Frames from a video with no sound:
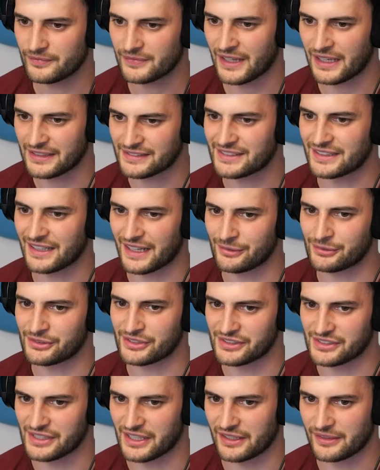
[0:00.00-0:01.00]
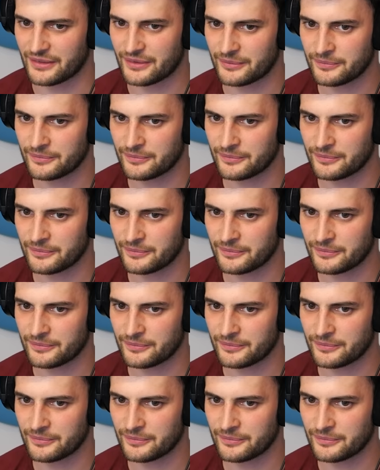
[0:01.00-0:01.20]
That was insane.